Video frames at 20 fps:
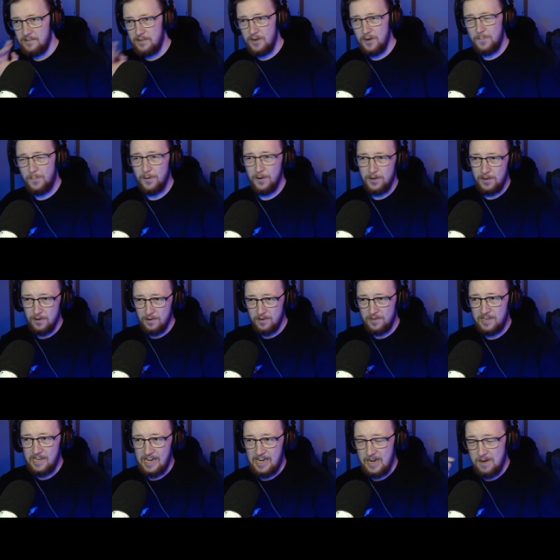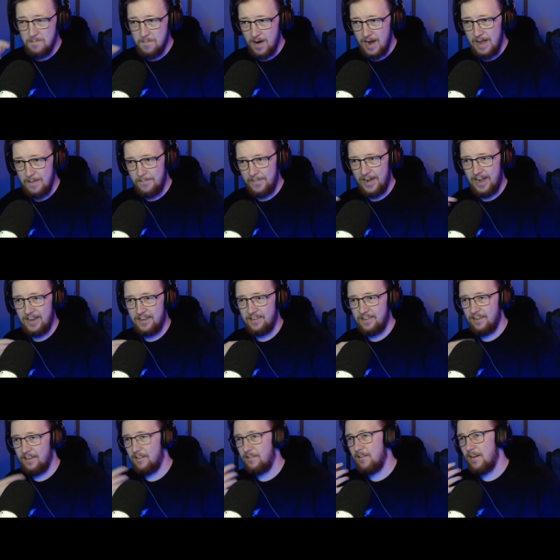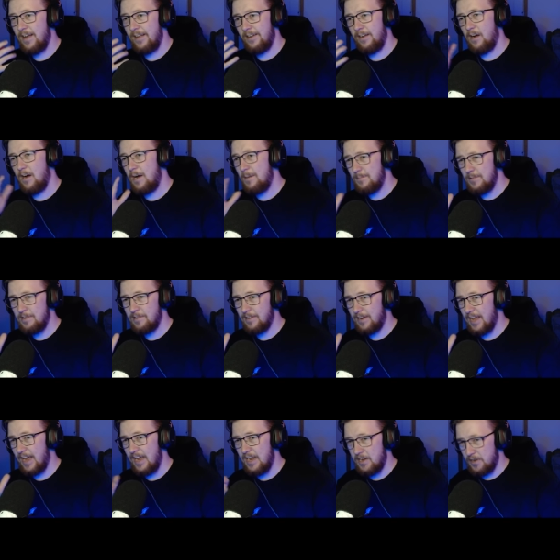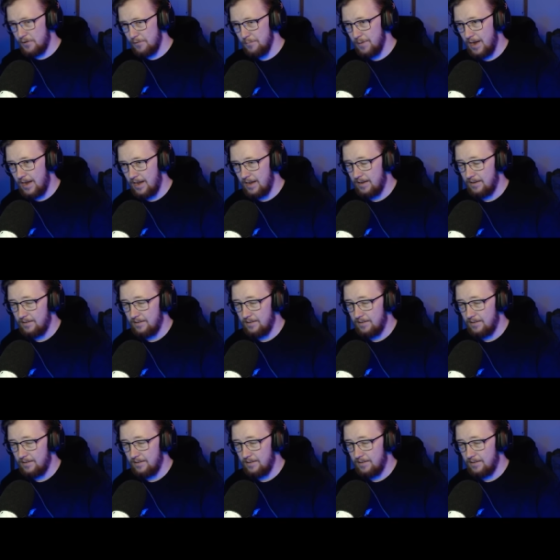You put your dick in my butt, alright? I'm not gay, you are.